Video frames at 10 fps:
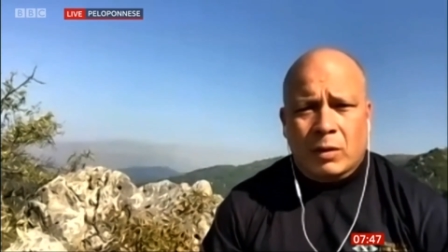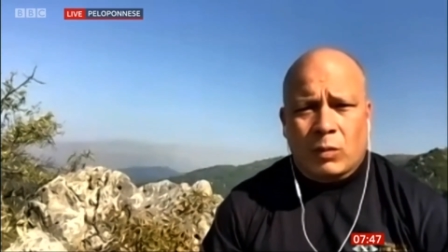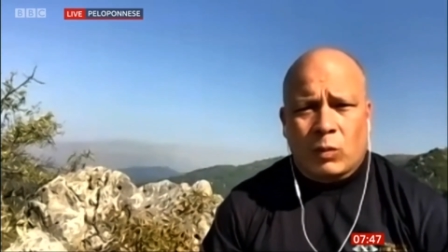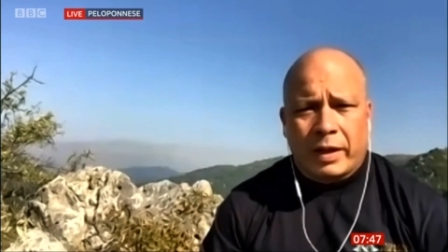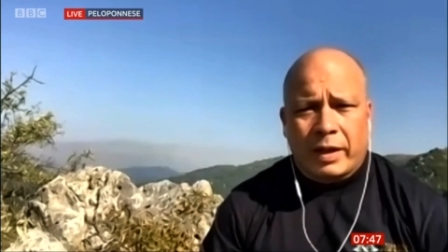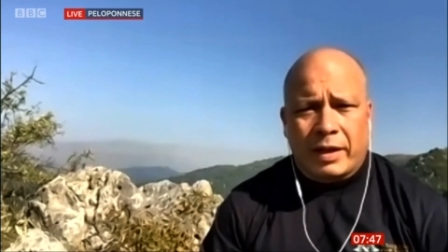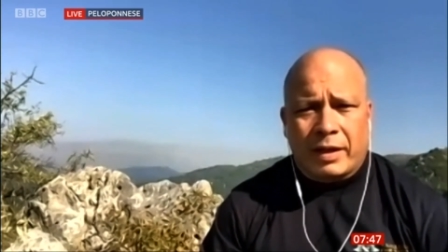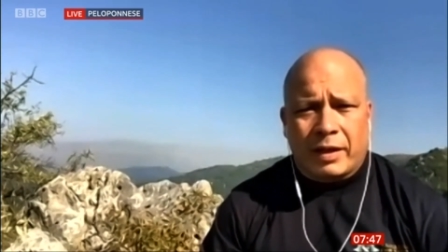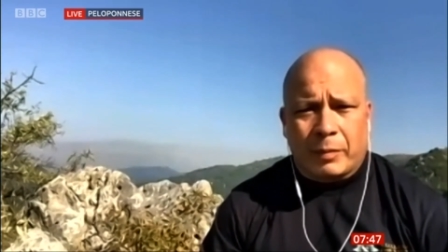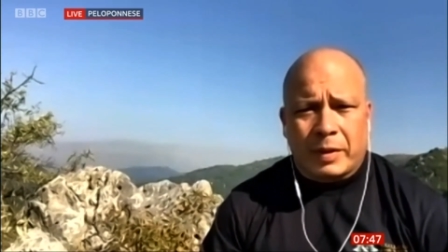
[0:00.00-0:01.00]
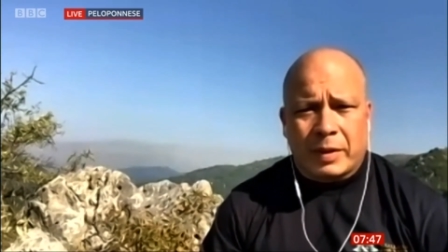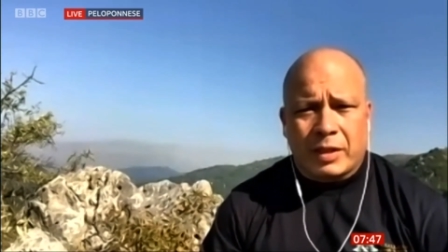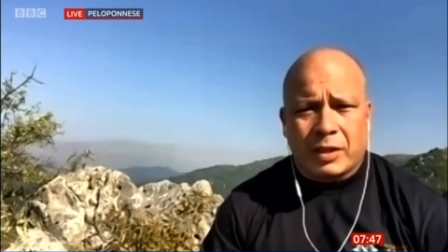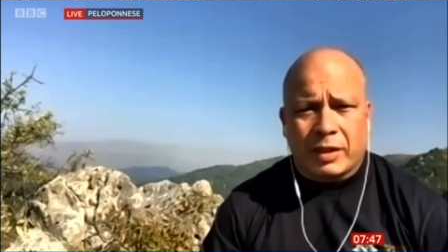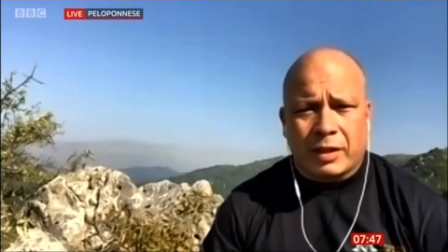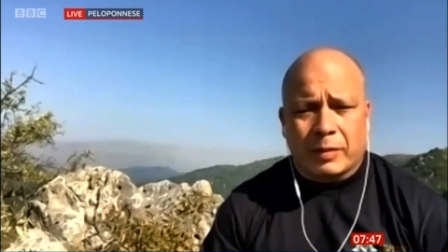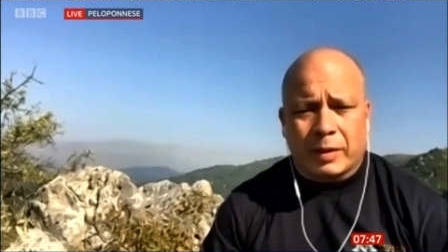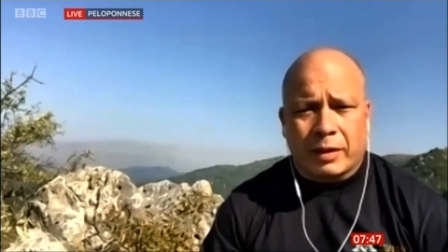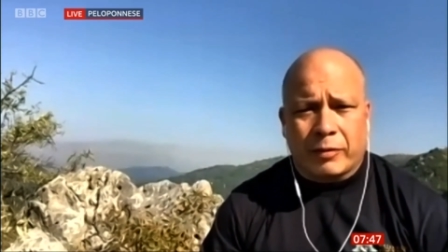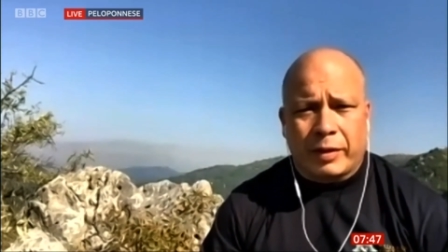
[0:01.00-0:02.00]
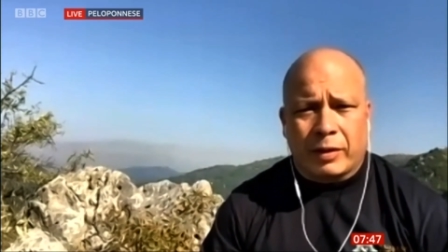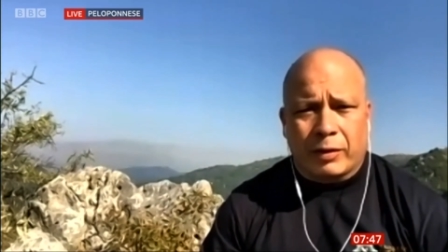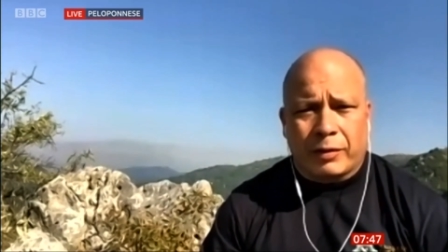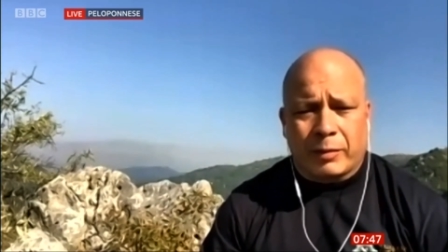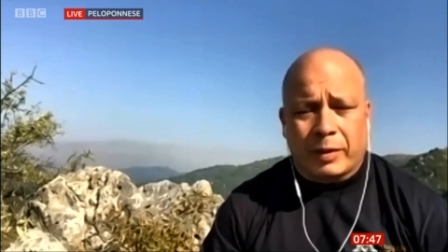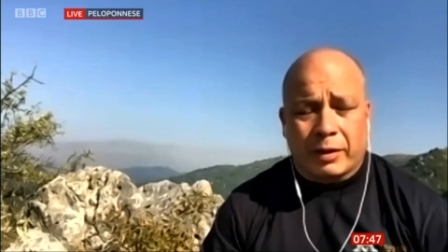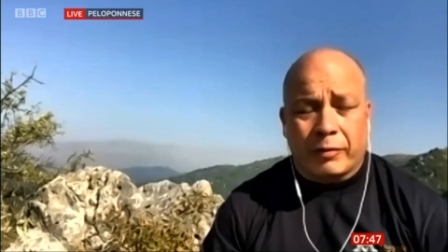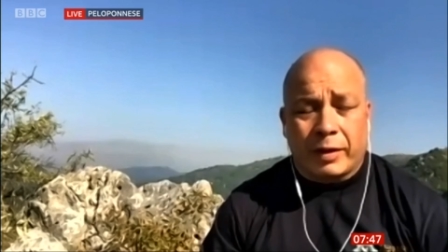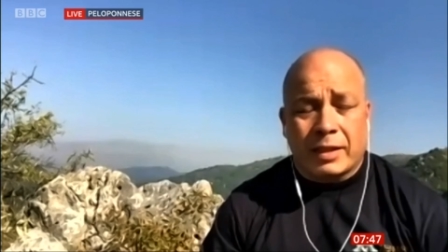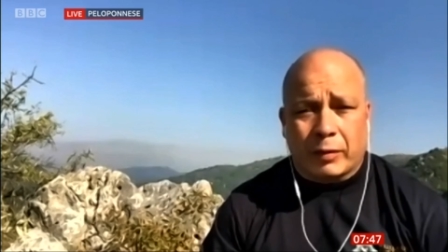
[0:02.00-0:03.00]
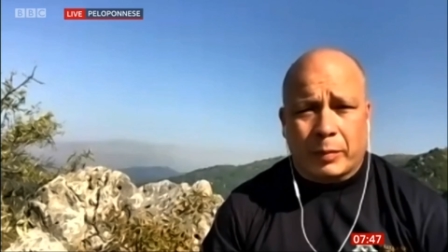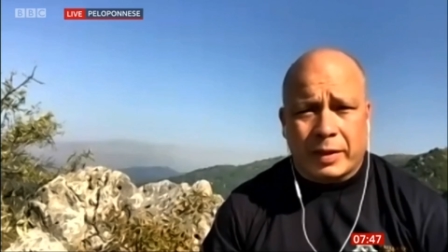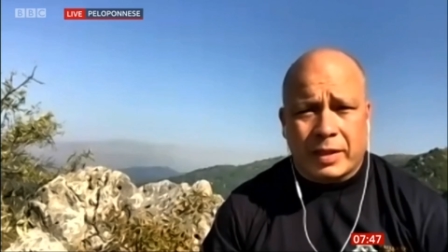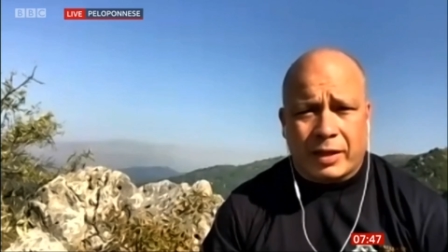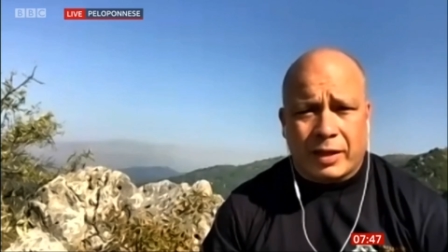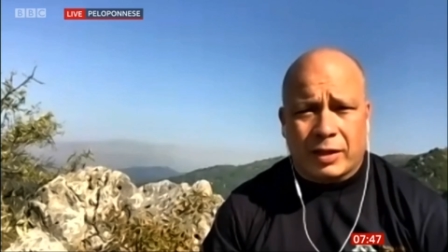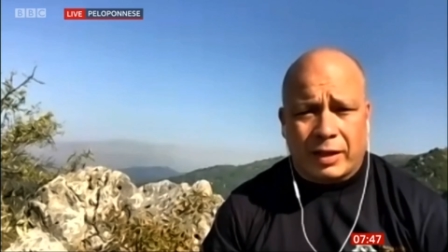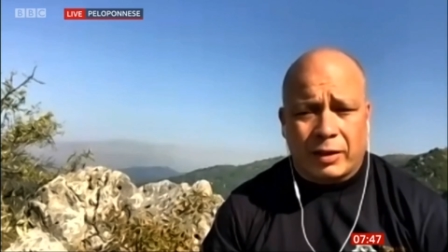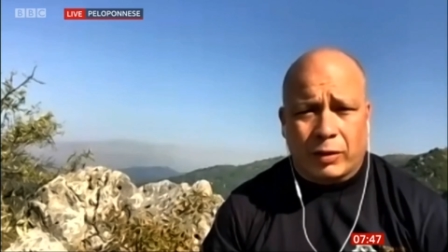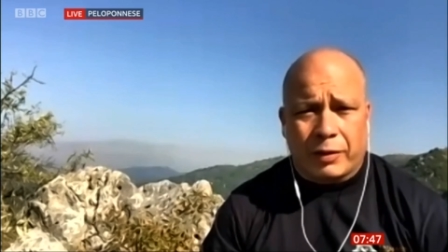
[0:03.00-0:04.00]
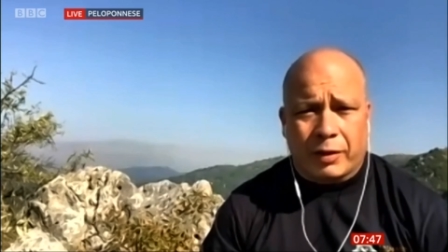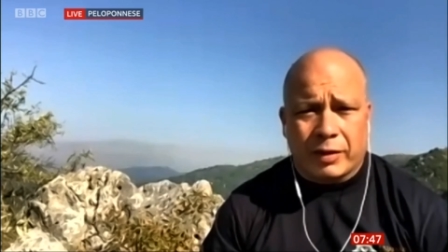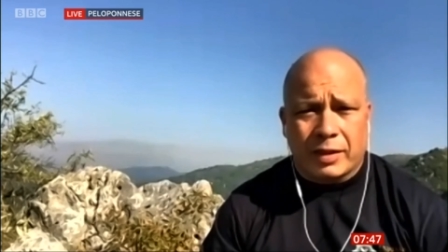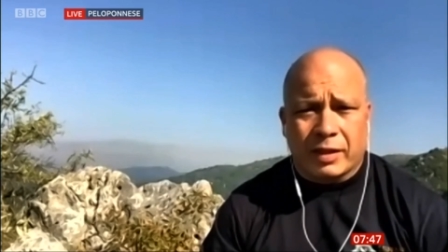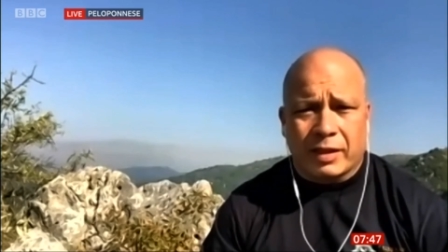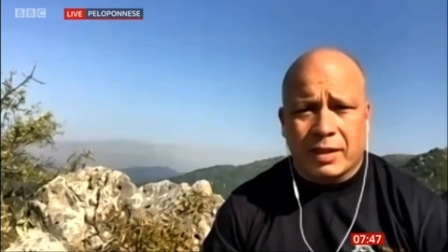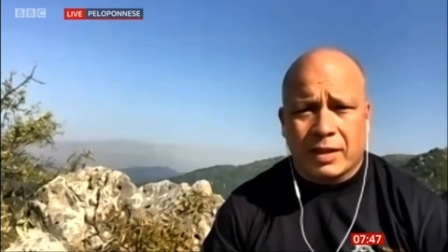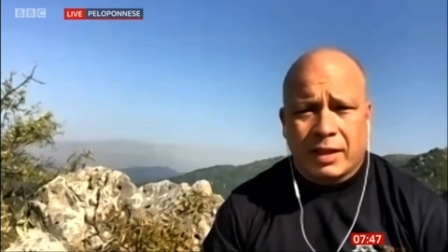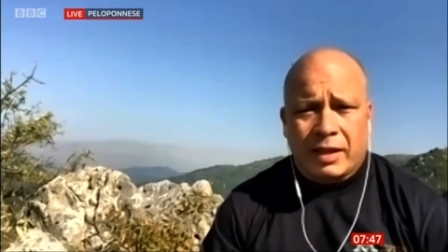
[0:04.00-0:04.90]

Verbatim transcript: where the position is with the Greek with the Greek civil protection and the authorities,